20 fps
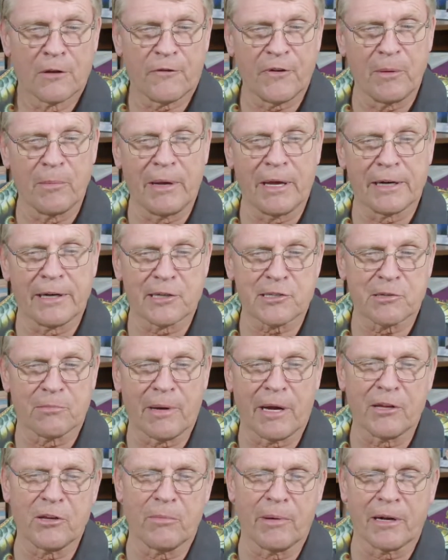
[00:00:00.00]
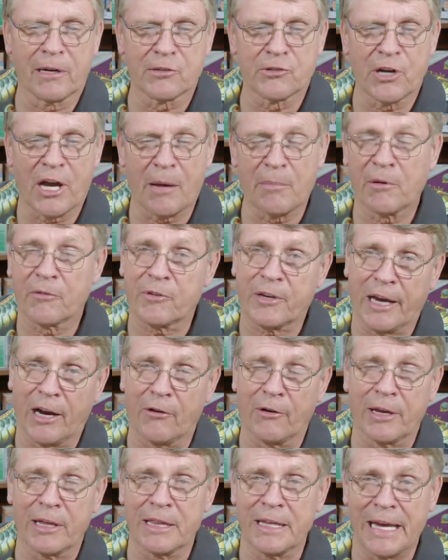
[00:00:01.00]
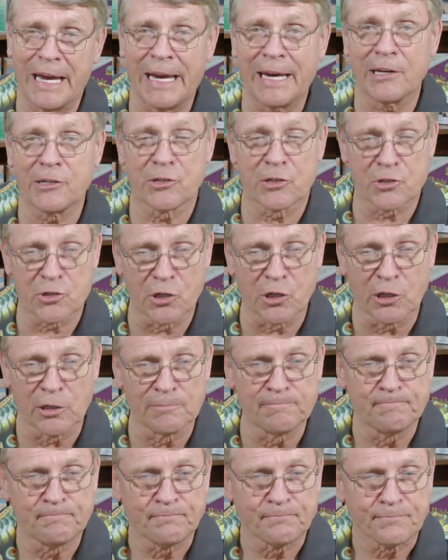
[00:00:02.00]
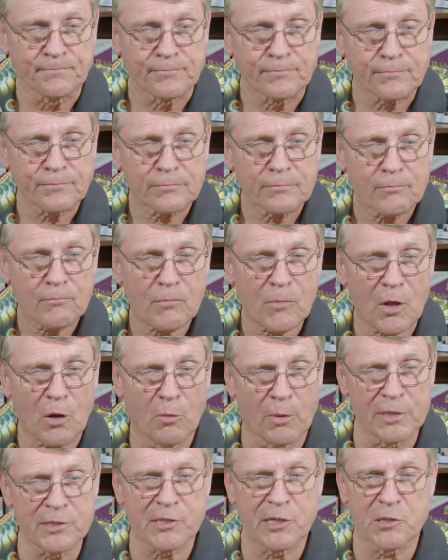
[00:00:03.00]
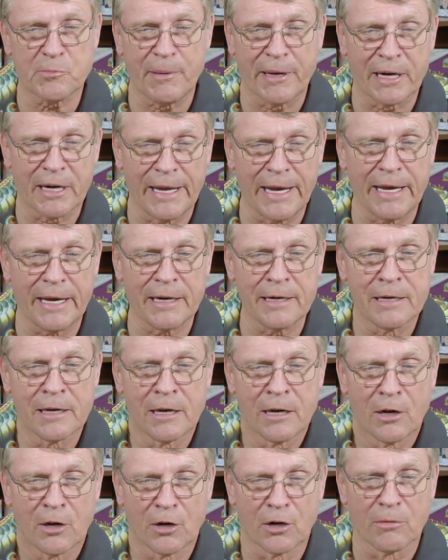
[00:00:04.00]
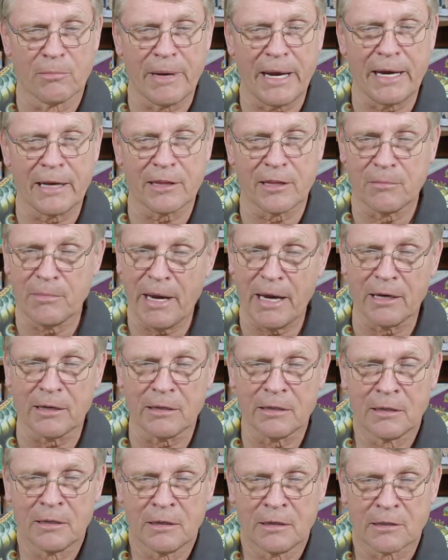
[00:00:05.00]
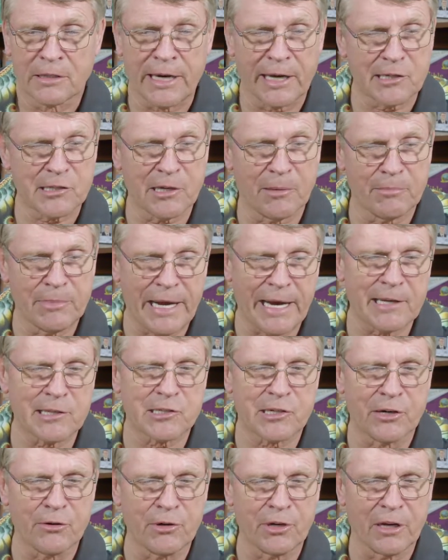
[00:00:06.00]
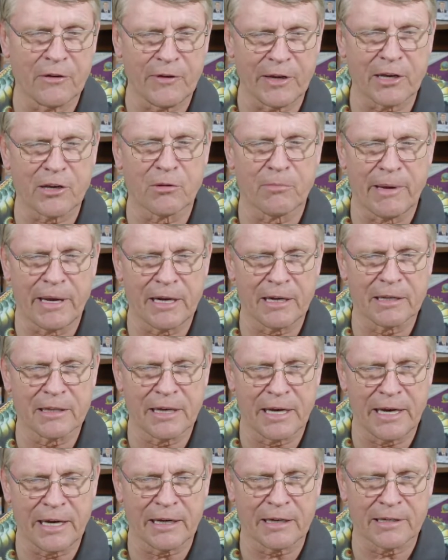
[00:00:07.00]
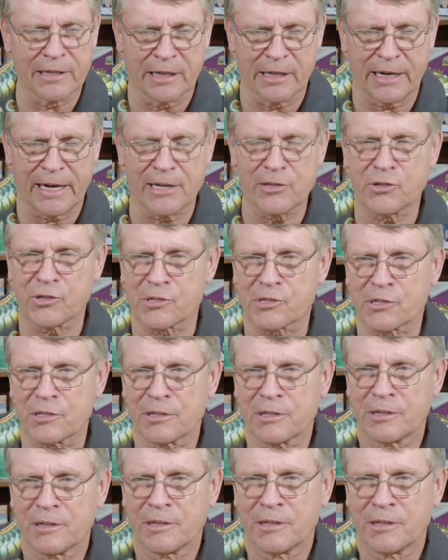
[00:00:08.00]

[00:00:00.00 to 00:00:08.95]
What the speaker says: The female does a monumental job of carrying the egg to term. Once it's been laid, her mate, the male, takes up dad's duty of incubating the egg till it hatches.